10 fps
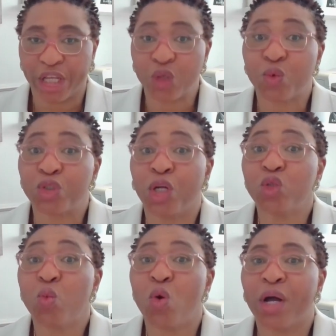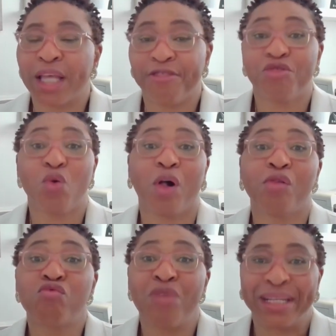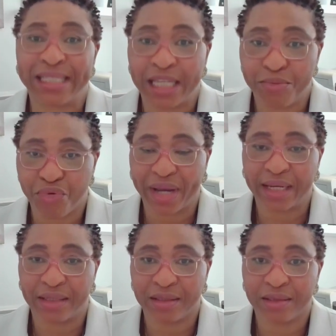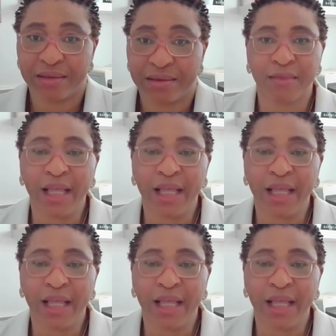It will not work if you're already pregnant.